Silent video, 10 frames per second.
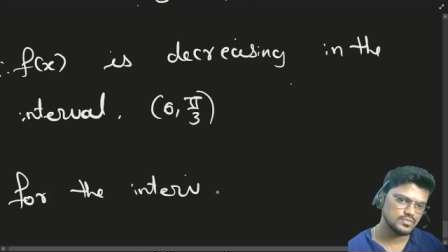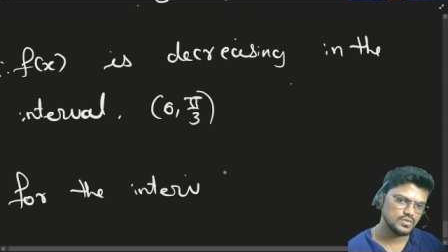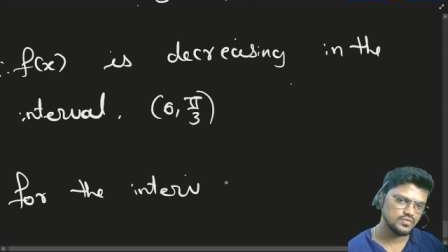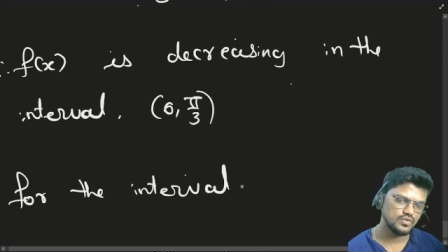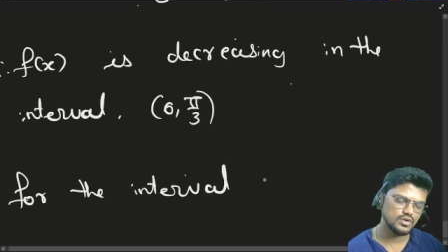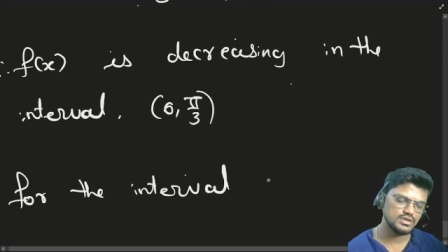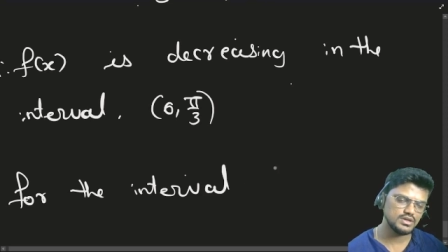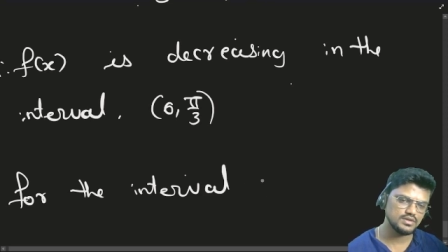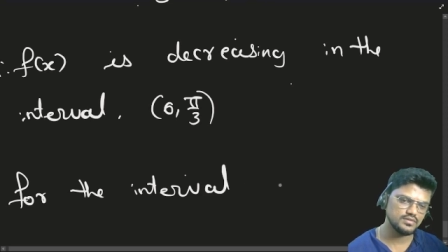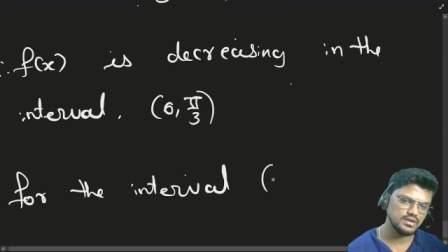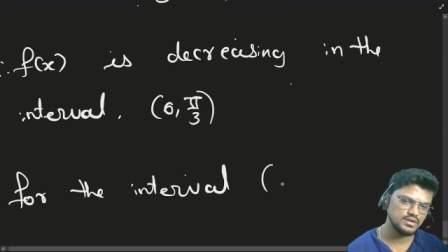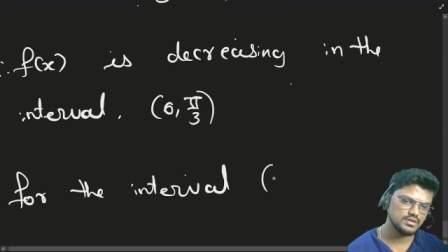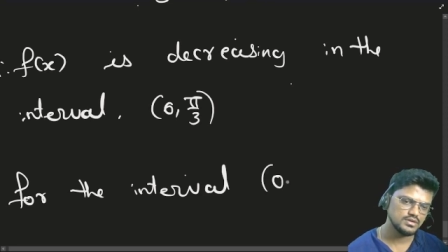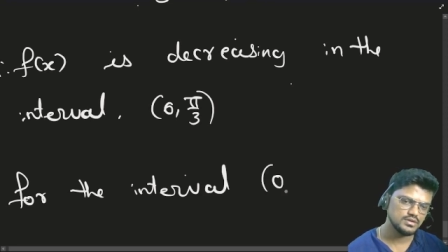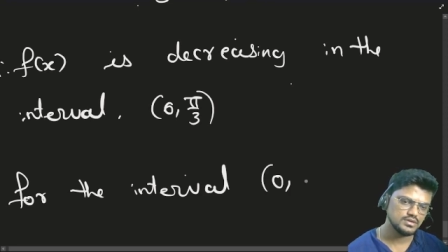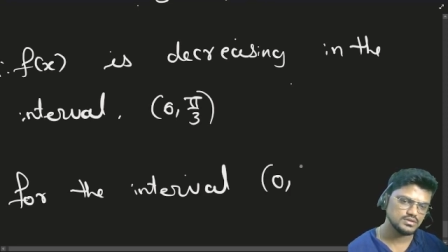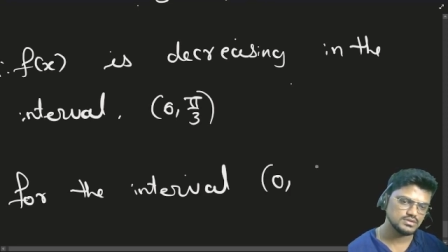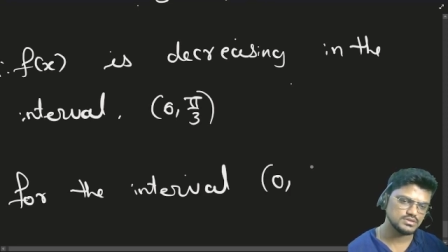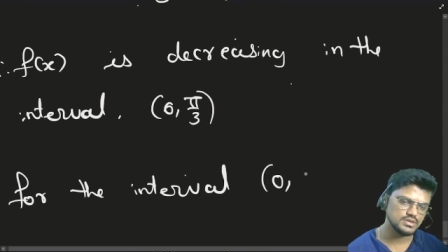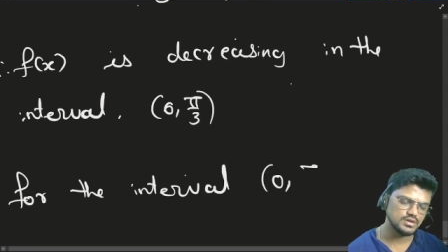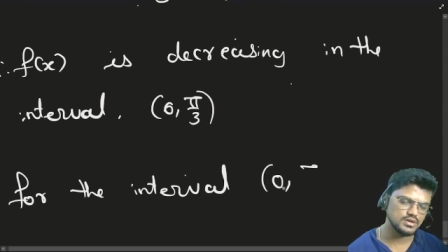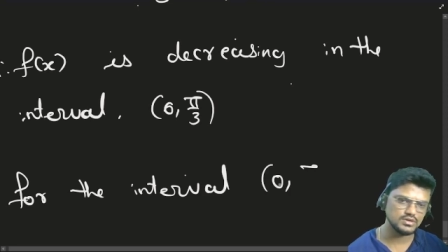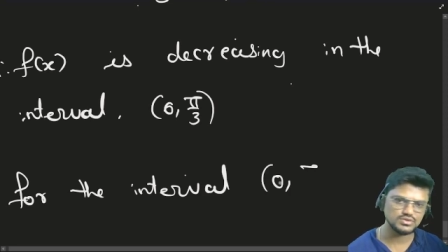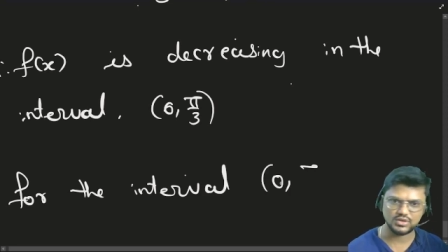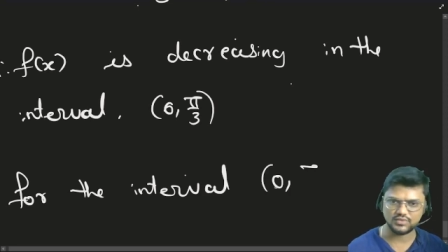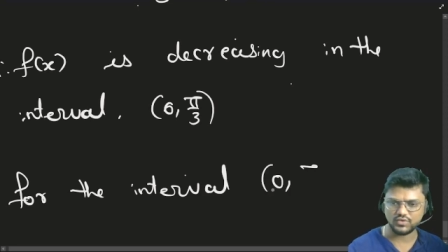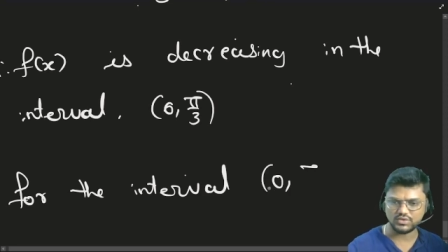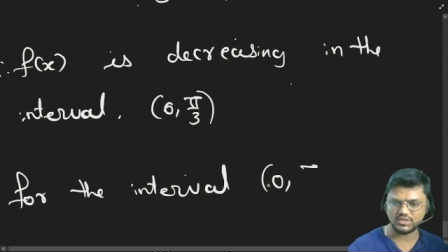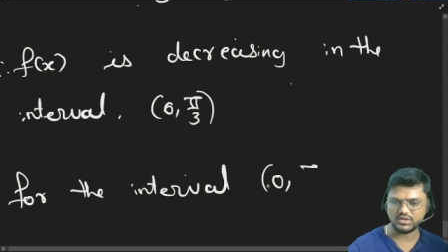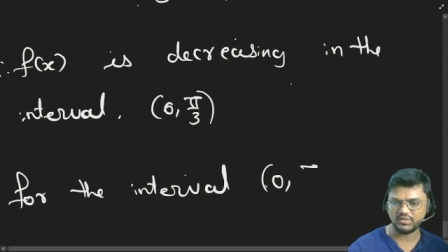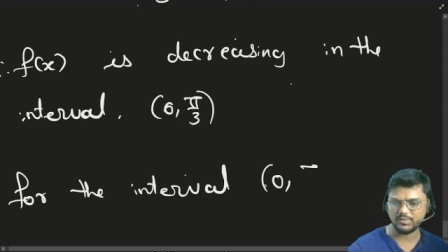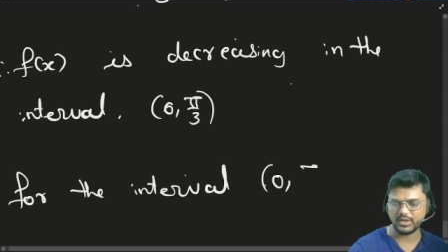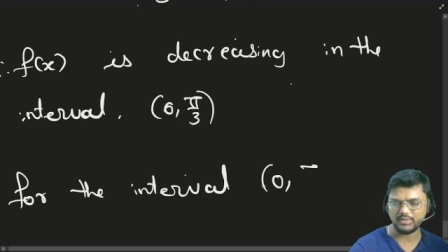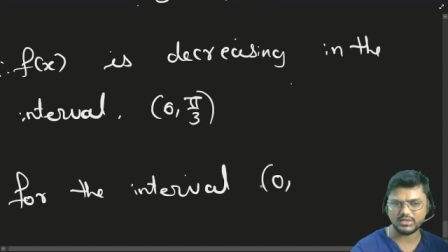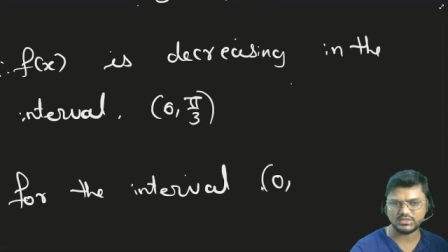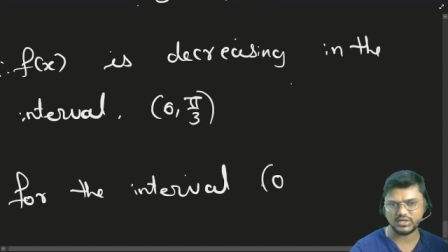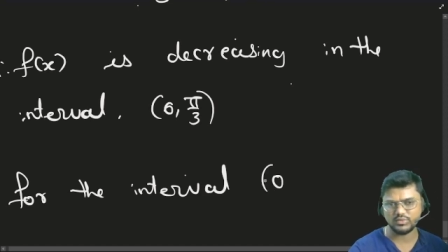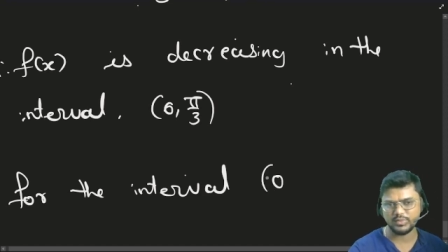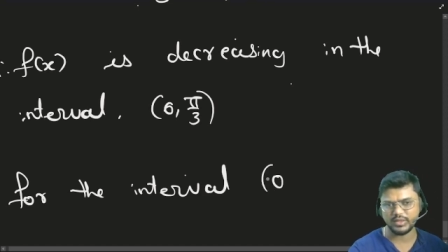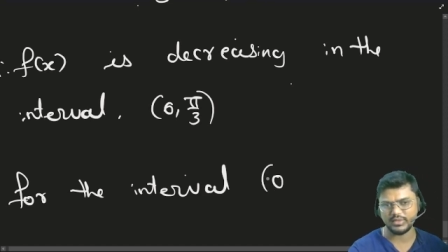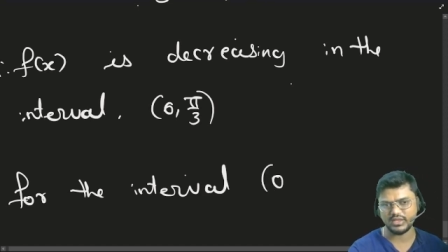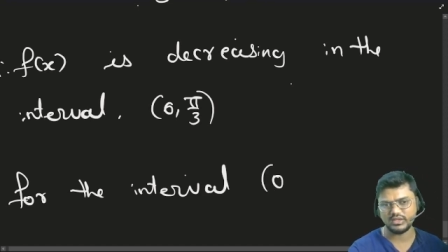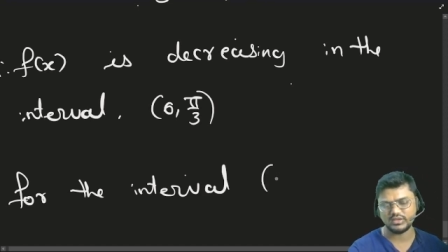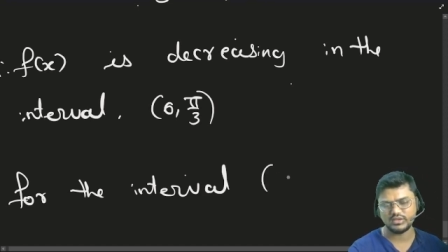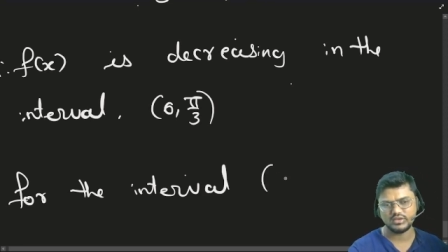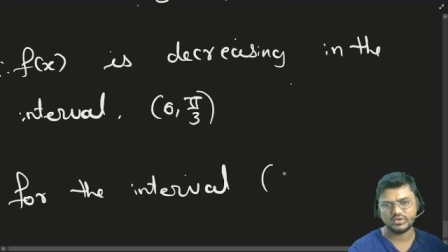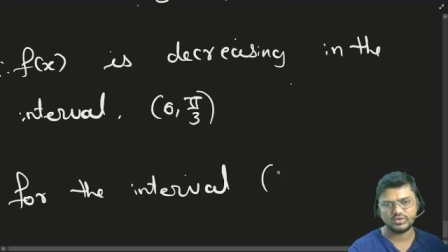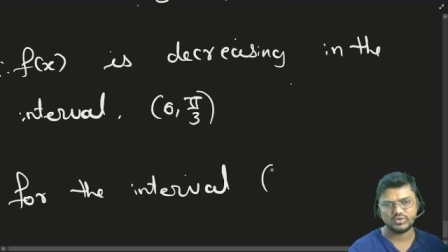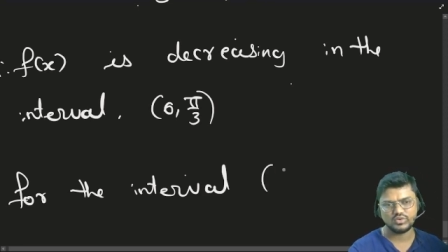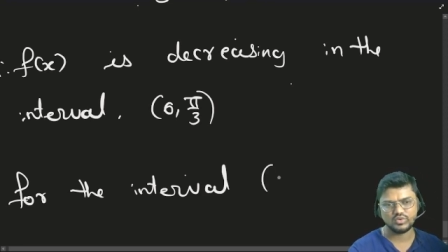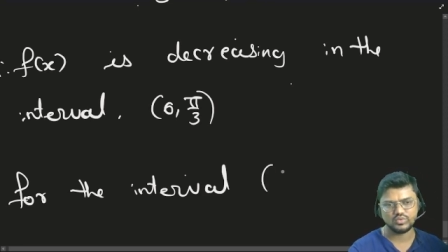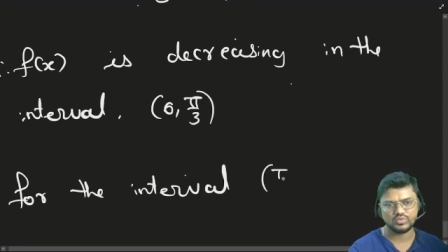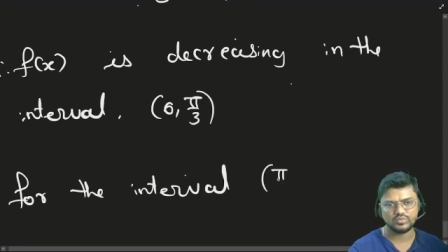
for the interval, for the interval pi by 3 to pi by 2,